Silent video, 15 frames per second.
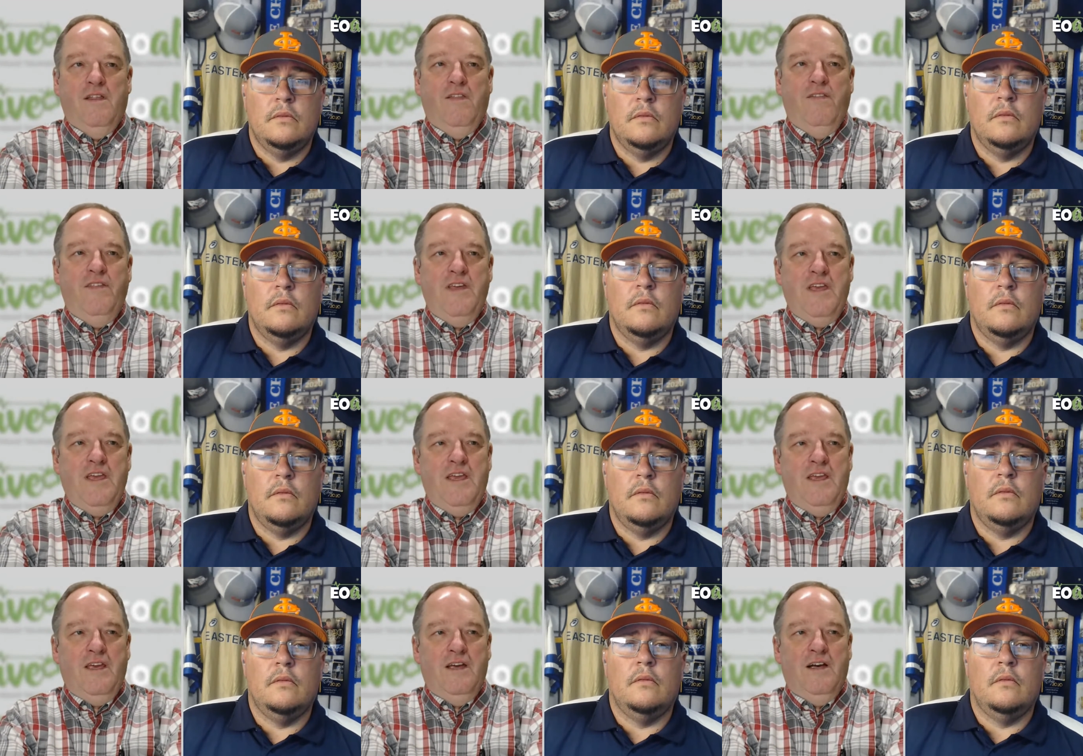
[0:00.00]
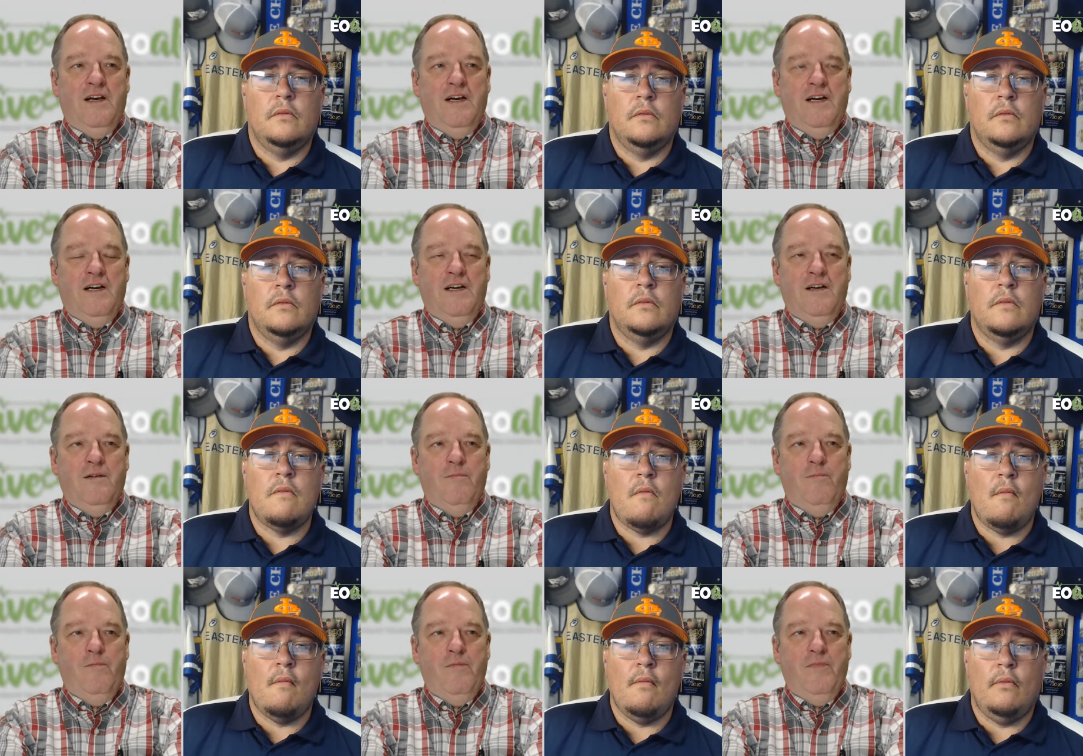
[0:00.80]
Speaker 1: the uh,
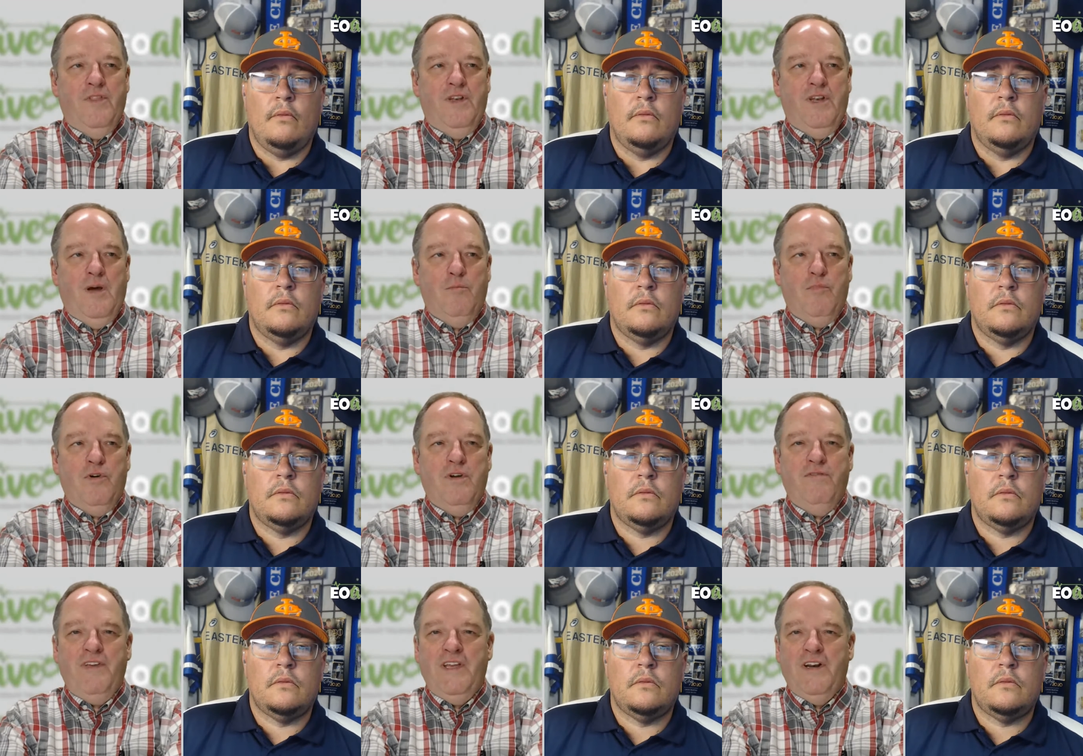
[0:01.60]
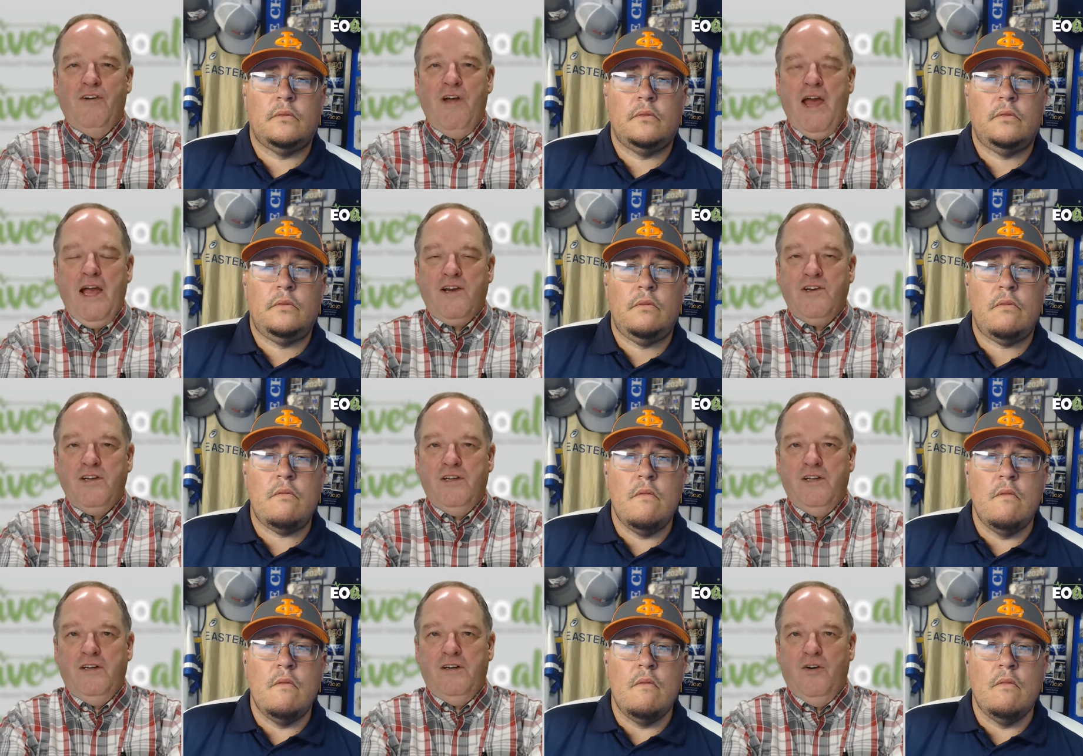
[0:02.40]
the number of
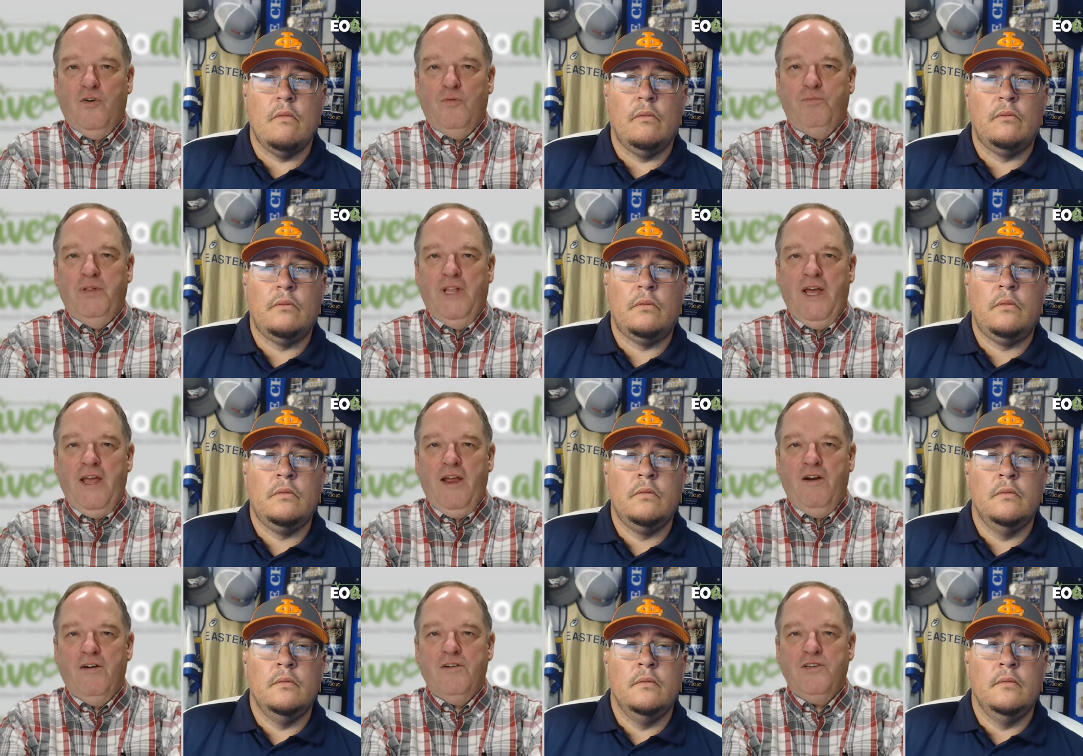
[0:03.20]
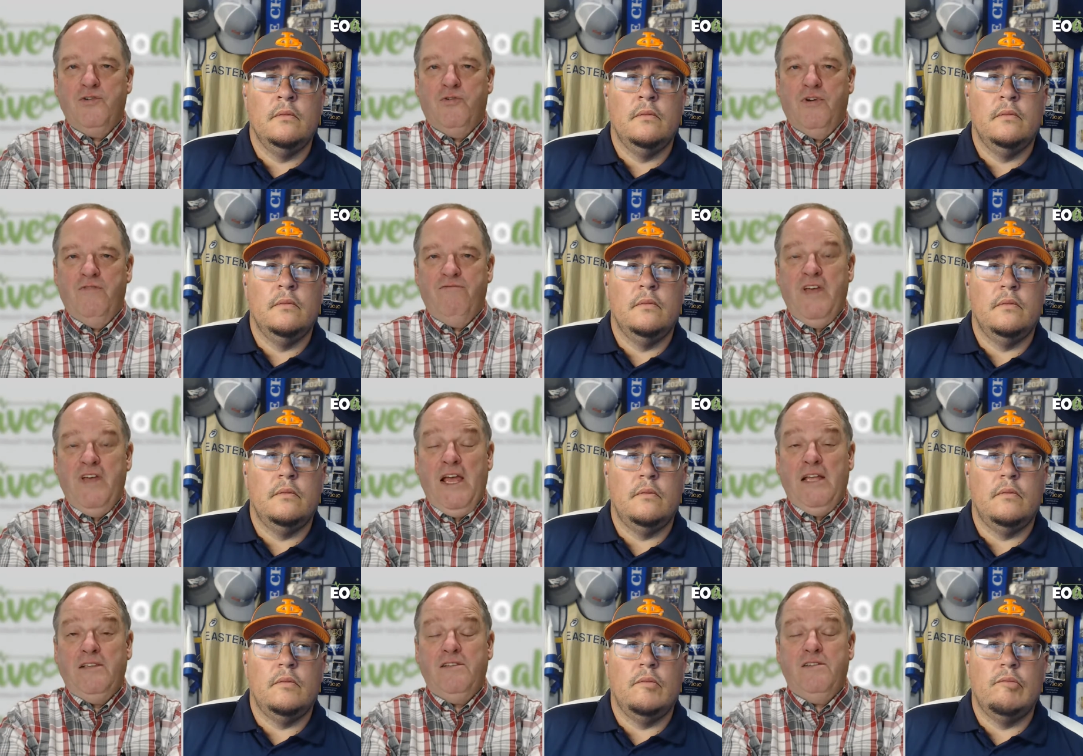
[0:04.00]
interaction or players or
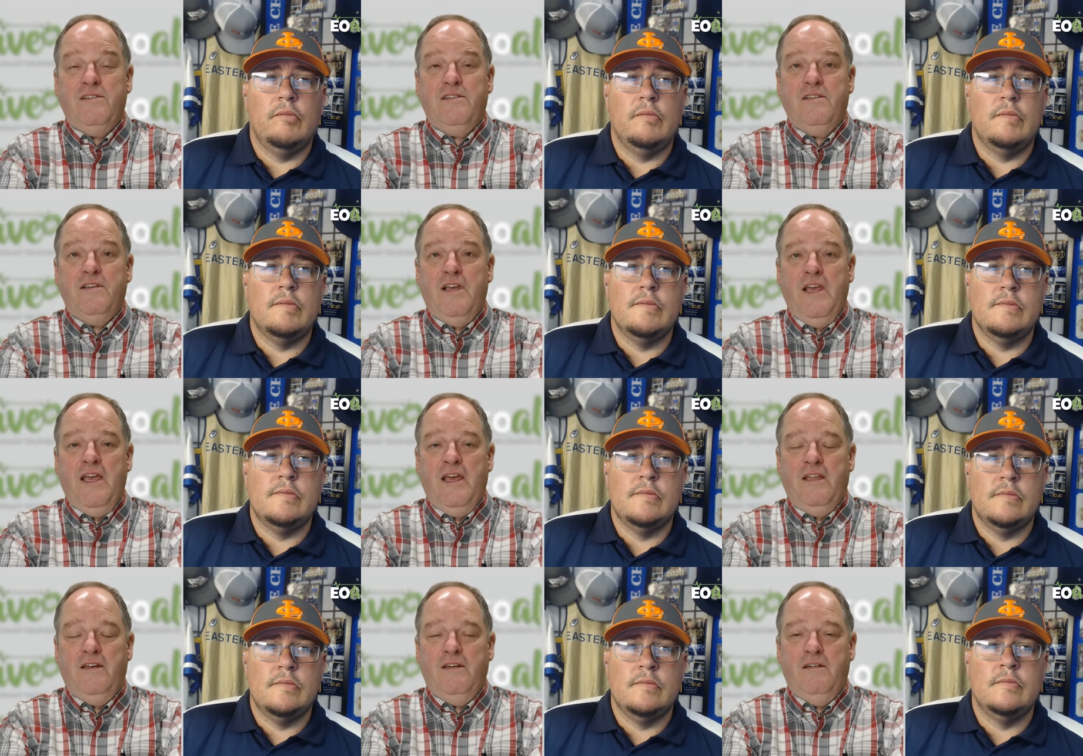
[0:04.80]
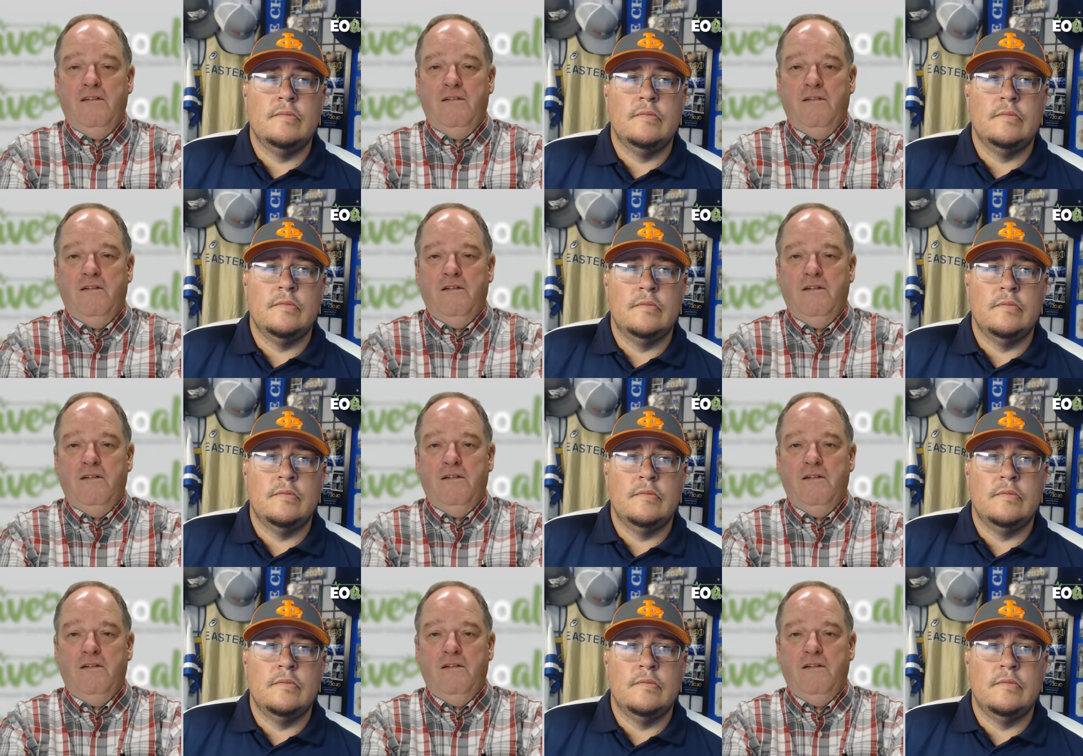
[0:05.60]
events and